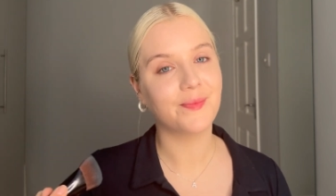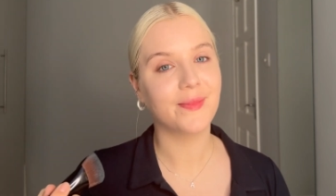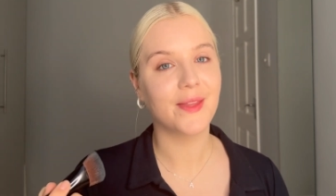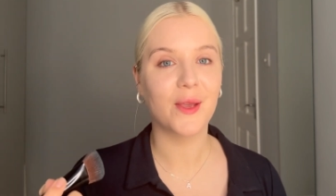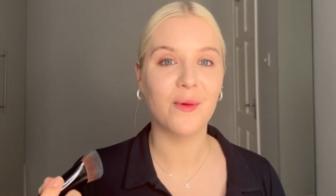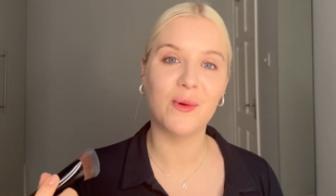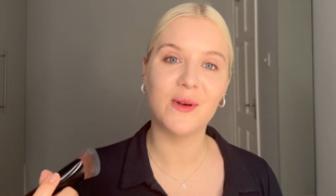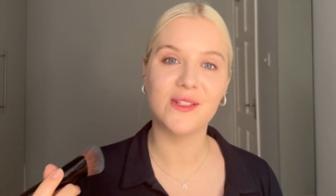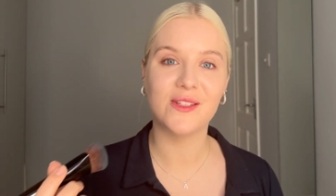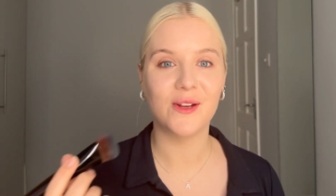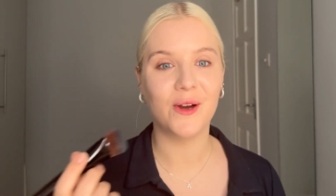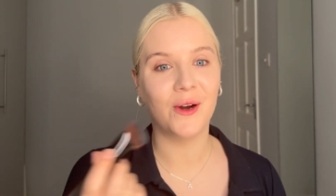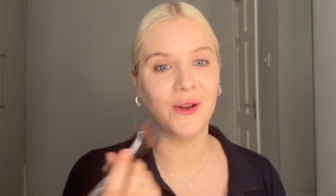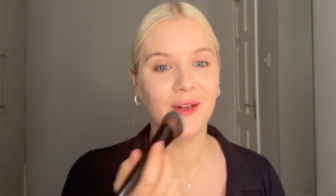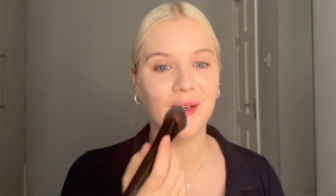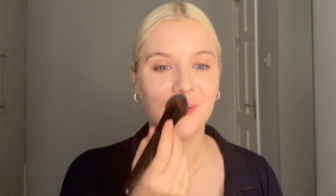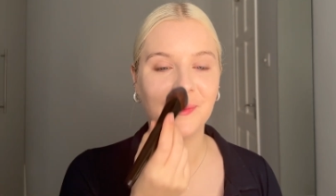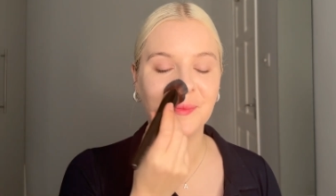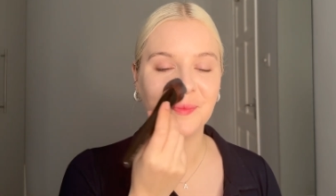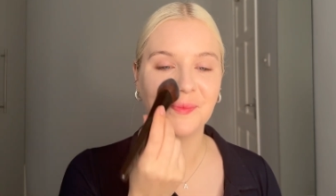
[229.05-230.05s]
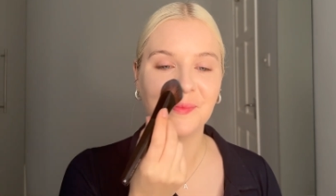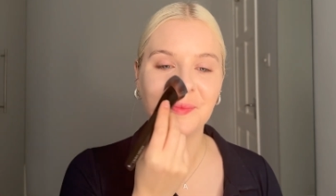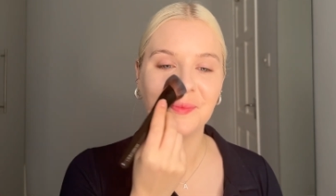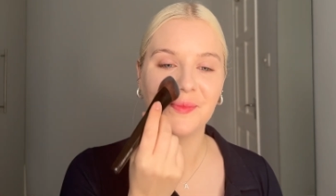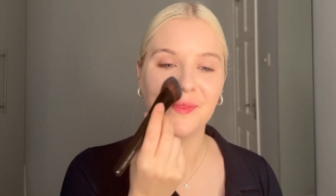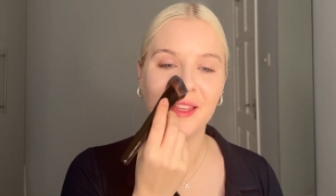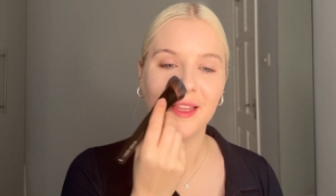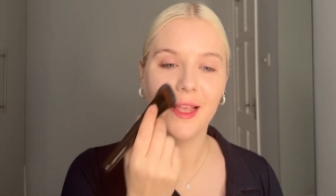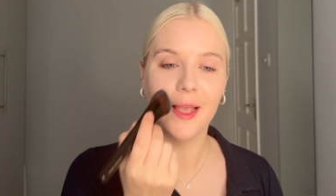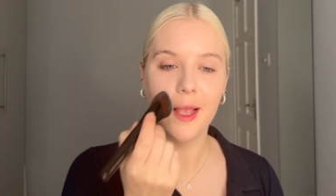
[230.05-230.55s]
it wasn't
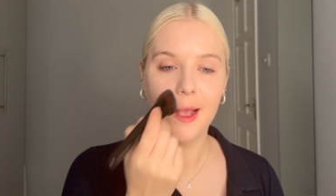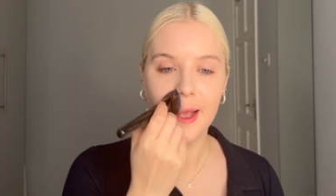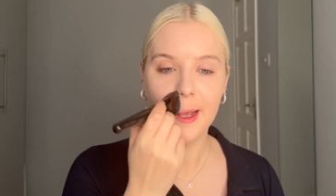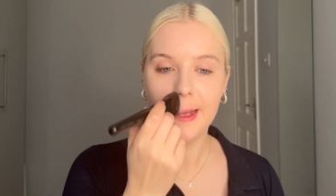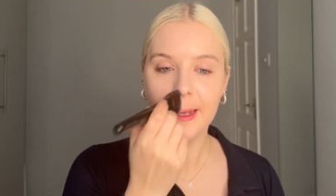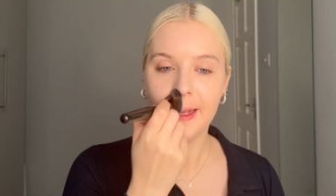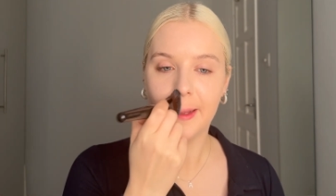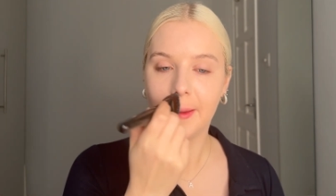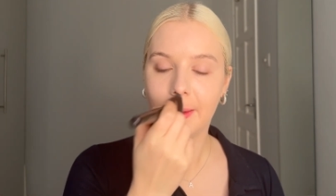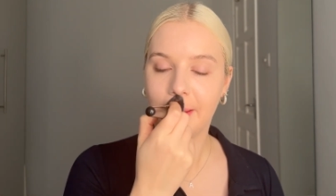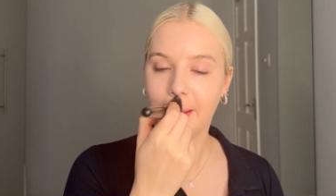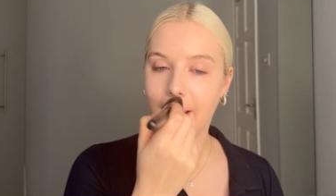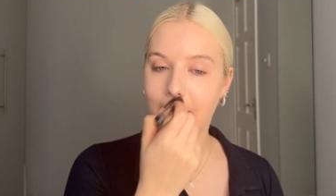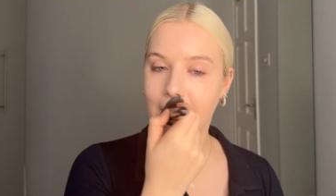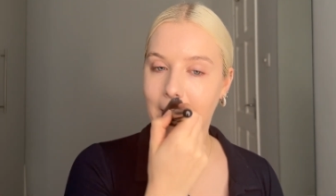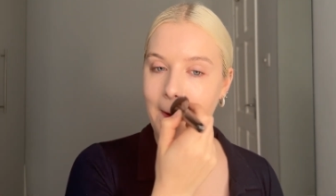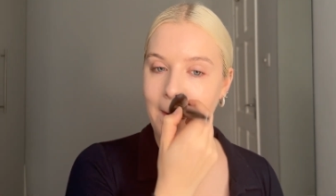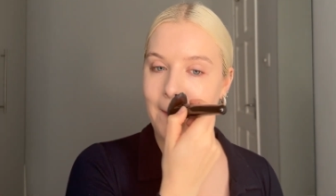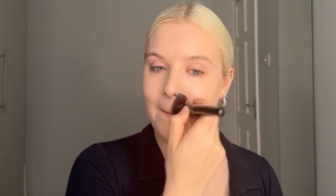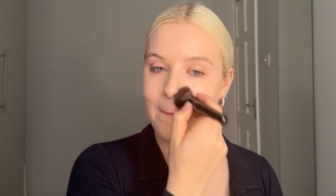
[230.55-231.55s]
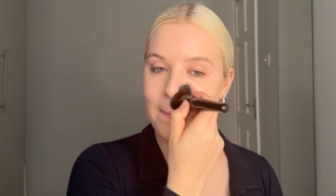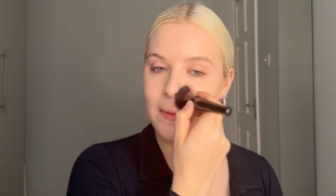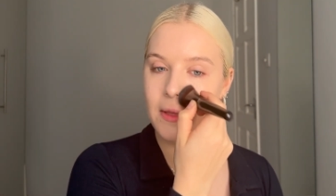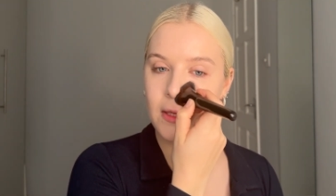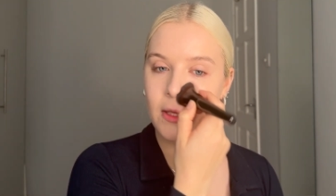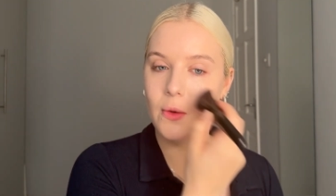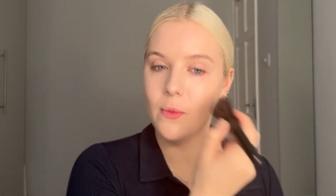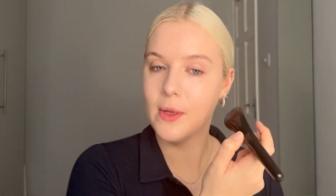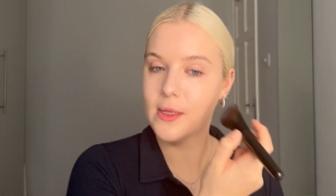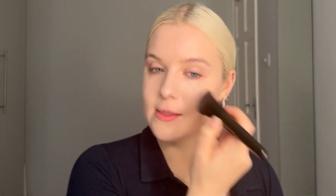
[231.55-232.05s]
on. So
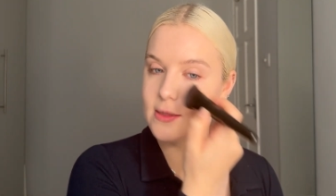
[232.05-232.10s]
you win